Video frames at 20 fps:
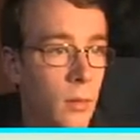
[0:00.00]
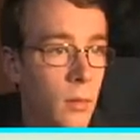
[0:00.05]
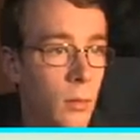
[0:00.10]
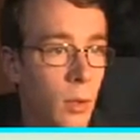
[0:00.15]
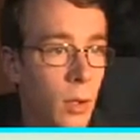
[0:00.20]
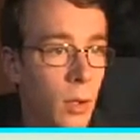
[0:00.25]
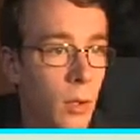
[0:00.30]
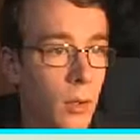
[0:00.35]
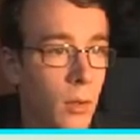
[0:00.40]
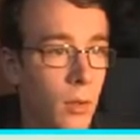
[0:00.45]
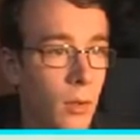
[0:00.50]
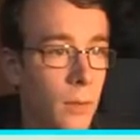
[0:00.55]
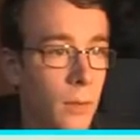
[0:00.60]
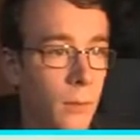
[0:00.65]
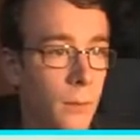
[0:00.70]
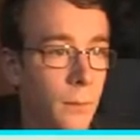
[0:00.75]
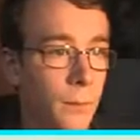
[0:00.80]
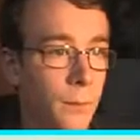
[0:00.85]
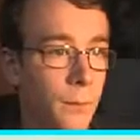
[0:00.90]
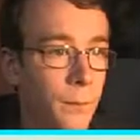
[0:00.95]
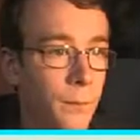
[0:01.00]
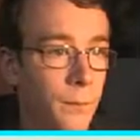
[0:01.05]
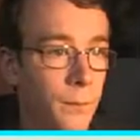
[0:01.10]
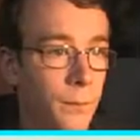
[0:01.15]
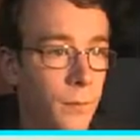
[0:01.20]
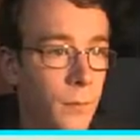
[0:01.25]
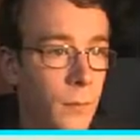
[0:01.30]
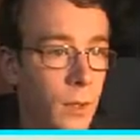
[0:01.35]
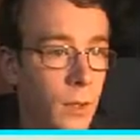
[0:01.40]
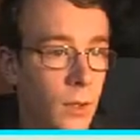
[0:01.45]
Come on.
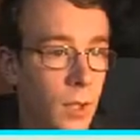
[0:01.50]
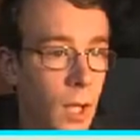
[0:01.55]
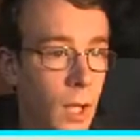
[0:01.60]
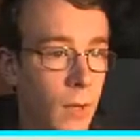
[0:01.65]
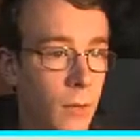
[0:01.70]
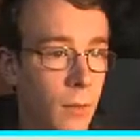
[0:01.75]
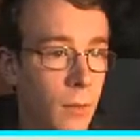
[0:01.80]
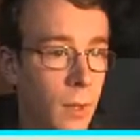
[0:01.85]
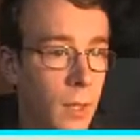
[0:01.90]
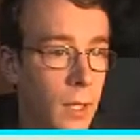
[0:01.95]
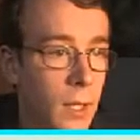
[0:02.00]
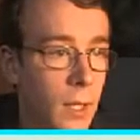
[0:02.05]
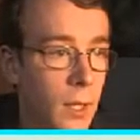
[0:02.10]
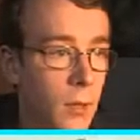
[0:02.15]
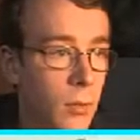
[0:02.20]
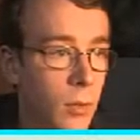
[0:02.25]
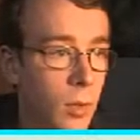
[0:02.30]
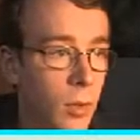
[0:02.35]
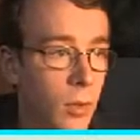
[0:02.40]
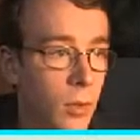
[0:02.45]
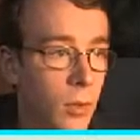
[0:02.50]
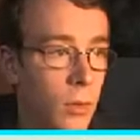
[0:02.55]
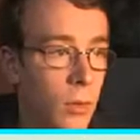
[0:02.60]
not halfway yet, come on.